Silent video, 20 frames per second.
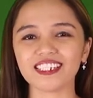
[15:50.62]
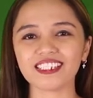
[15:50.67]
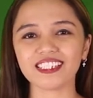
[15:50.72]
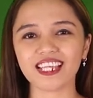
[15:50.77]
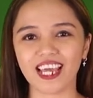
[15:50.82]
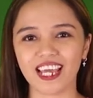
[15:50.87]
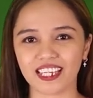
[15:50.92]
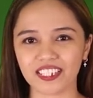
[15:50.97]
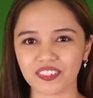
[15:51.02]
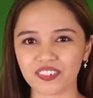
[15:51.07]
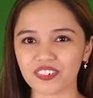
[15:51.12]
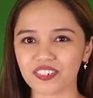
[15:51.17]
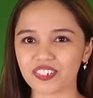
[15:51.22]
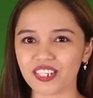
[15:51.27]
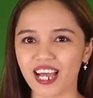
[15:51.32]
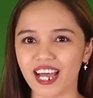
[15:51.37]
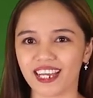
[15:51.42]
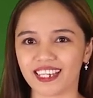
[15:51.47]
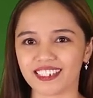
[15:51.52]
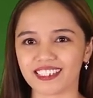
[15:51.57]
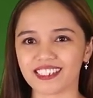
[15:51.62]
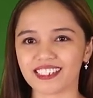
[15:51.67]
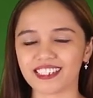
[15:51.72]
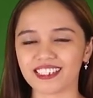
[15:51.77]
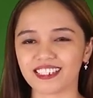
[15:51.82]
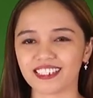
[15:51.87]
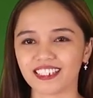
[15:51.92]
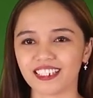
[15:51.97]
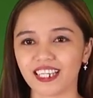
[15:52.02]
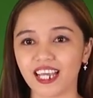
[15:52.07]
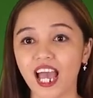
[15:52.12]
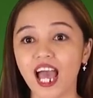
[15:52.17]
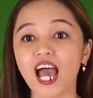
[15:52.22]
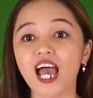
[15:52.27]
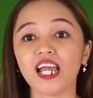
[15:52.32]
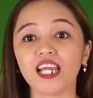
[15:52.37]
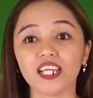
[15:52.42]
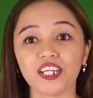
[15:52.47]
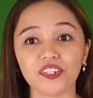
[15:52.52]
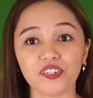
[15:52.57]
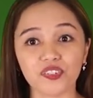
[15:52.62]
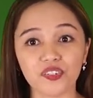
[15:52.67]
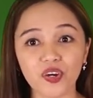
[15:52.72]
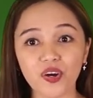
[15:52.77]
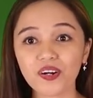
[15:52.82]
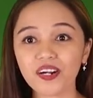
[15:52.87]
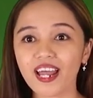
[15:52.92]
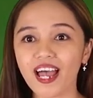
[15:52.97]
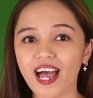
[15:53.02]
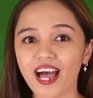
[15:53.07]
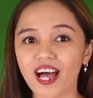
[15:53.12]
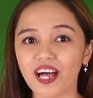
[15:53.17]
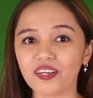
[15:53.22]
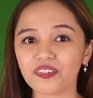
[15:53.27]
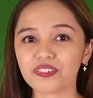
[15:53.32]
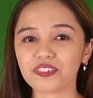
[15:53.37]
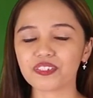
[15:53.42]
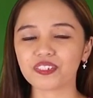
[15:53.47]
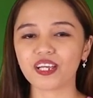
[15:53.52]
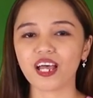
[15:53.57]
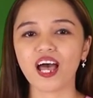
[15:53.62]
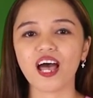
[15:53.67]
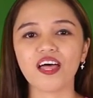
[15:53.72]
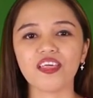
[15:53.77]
this exercise. In your house,